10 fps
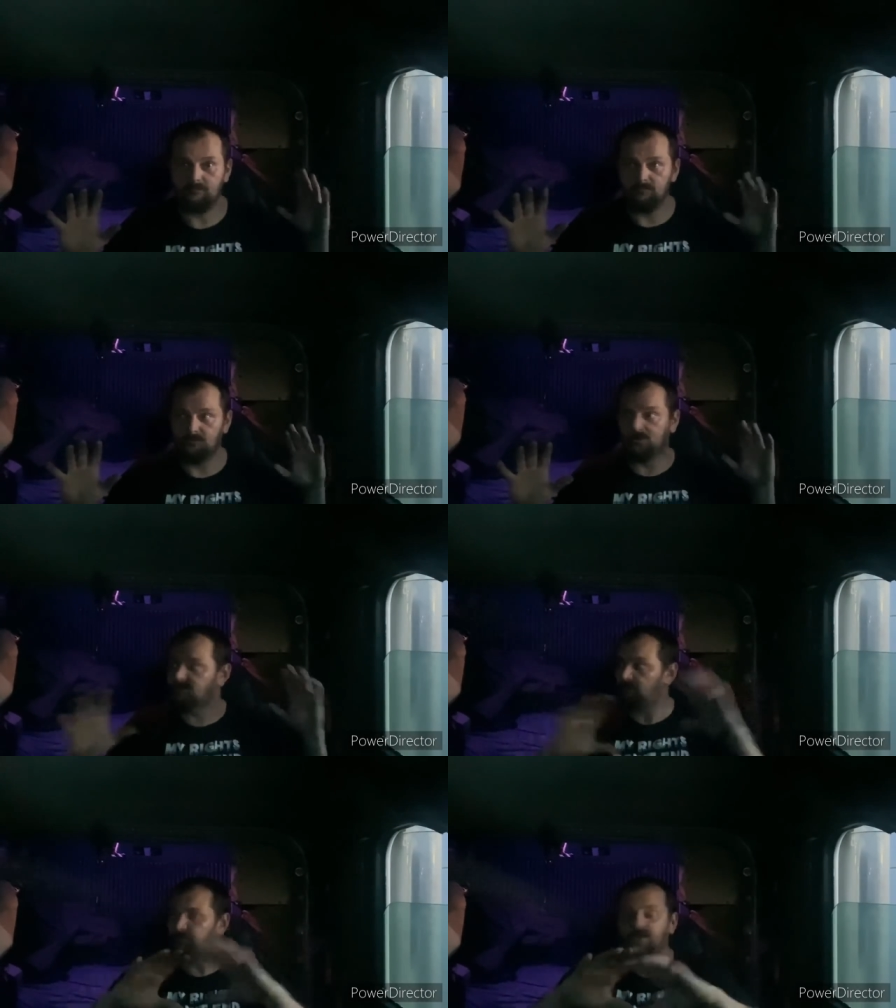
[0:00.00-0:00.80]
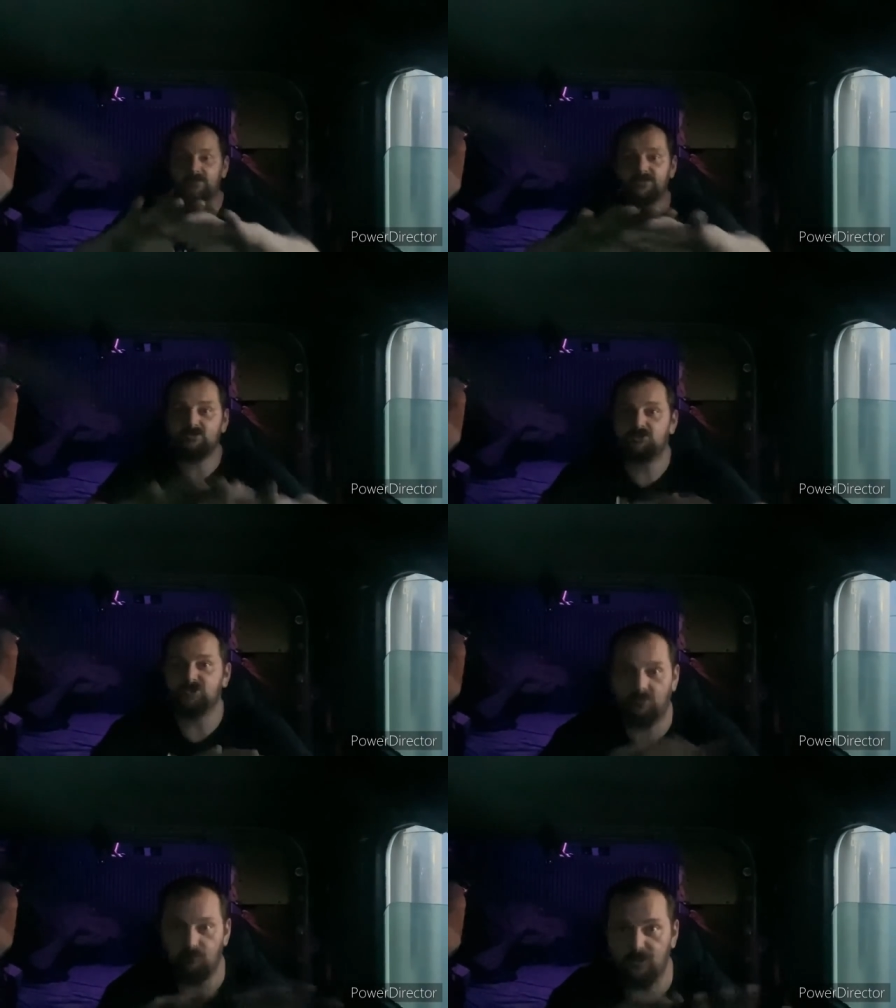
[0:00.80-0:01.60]
There's a building
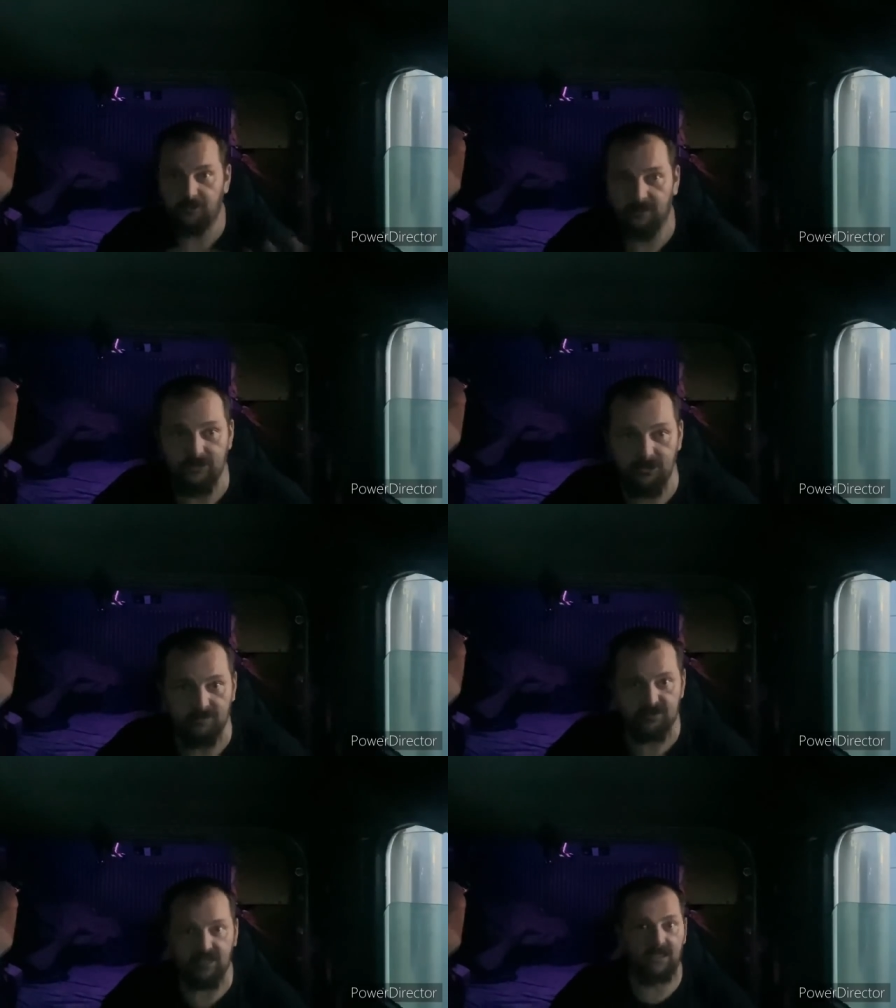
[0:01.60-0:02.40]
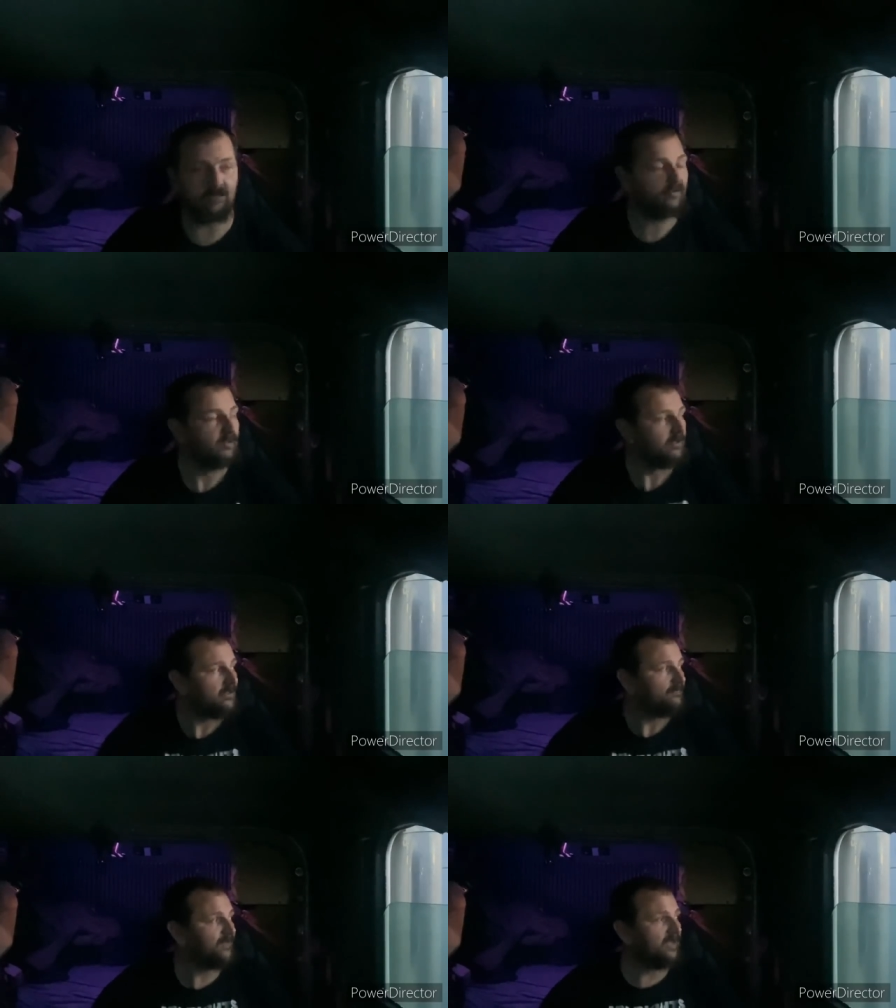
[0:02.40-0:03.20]
somewhere in your town
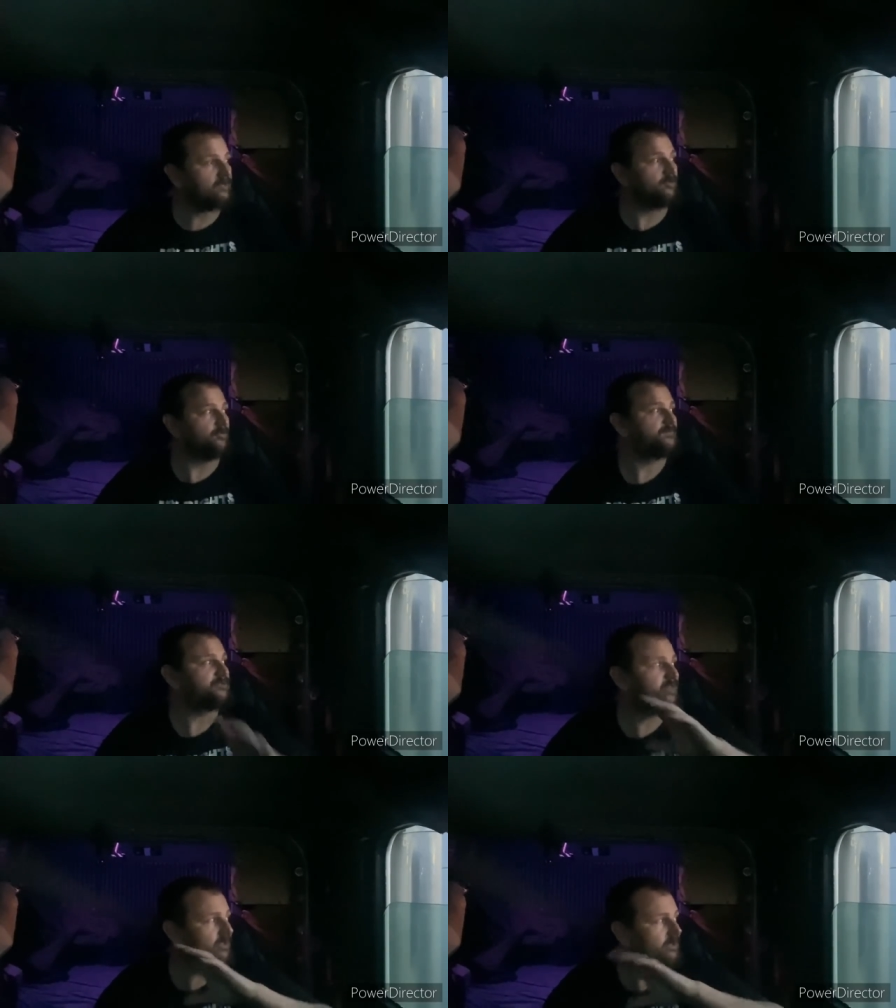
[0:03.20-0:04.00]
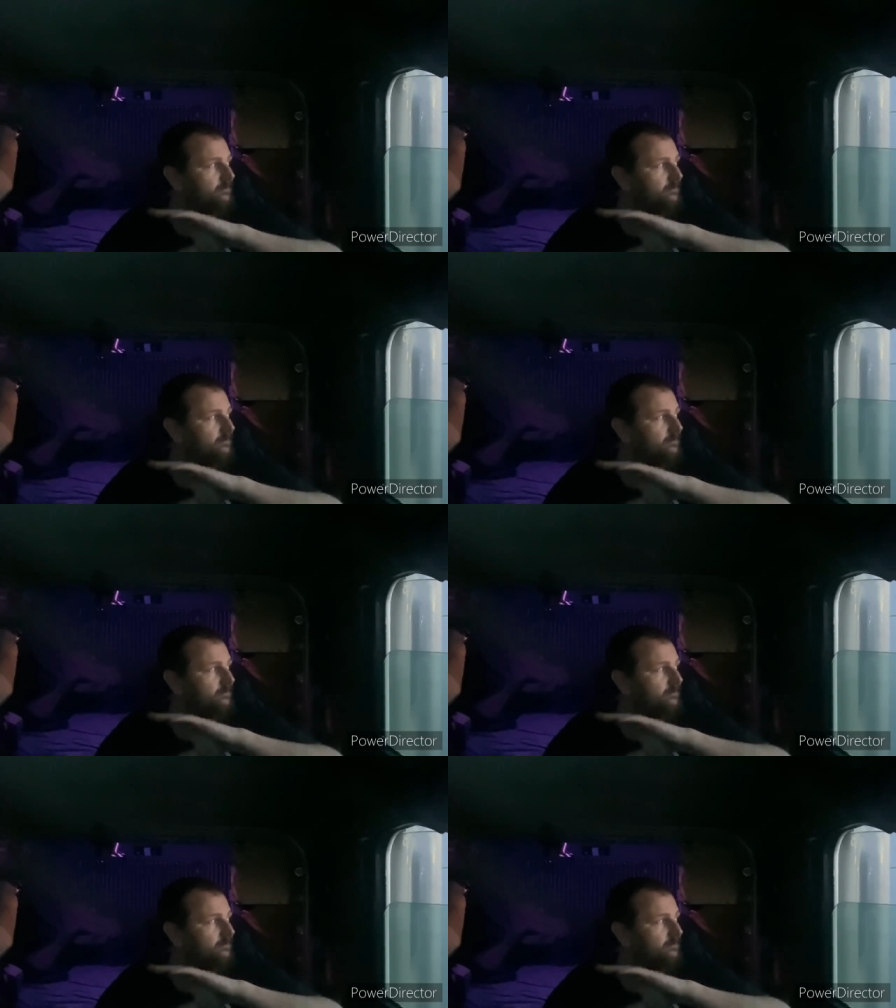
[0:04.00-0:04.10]
that you've seen